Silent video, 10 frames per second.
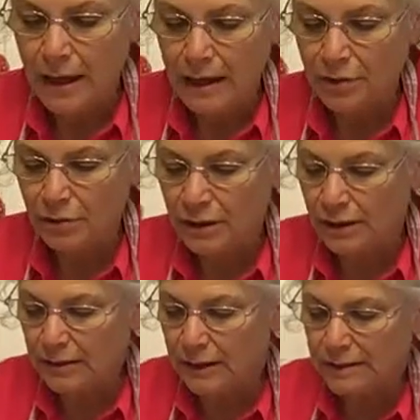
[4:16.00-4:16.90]
and you can
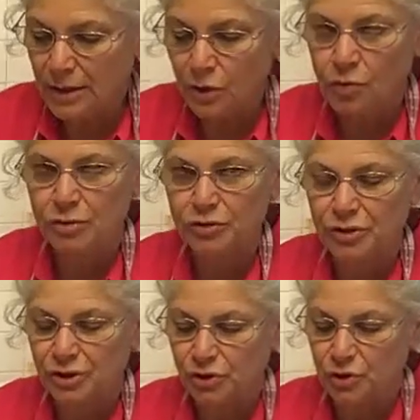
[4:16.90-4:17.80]
get these in the
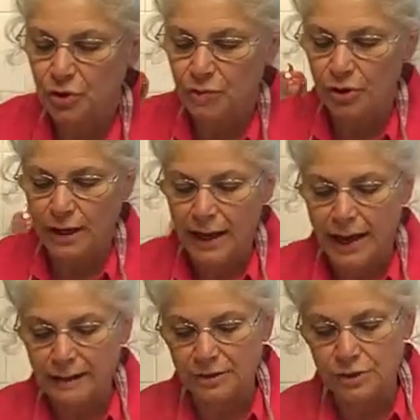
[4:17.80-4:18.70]
grocery store. We're going to
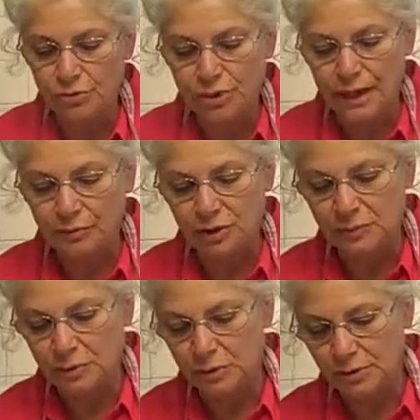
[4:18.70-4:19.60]
add 2
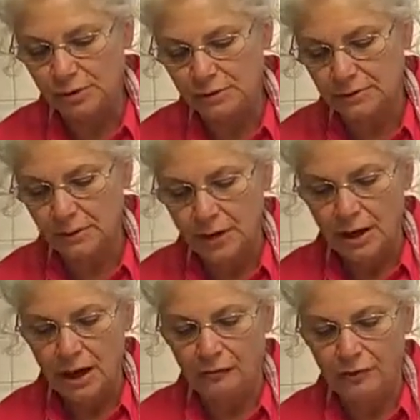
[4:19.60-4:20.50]
tablespoons
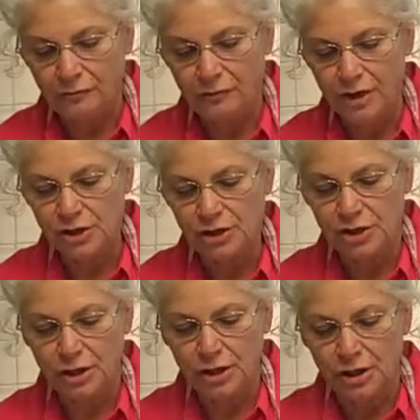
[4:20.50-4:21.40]
of the fresh
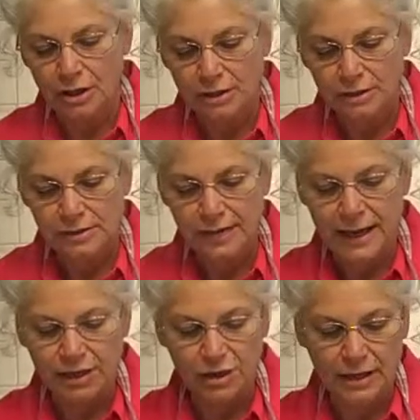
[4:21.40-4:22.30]

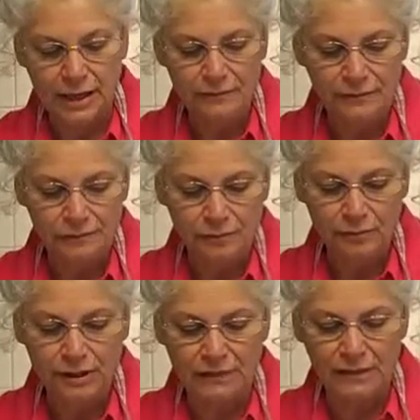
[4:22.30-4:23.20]
sage leaves, and
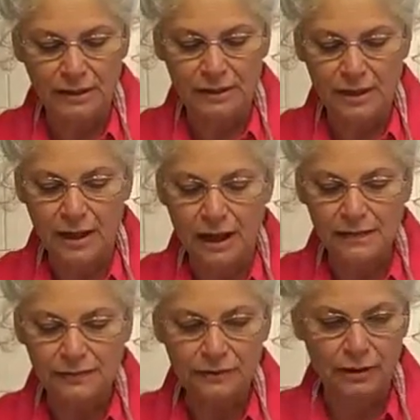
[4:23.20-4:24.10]
we'll give it a
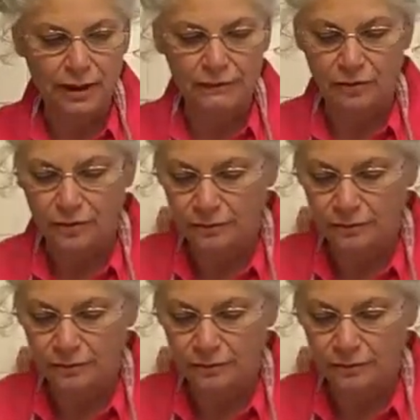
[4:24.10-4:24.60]
nice flavor.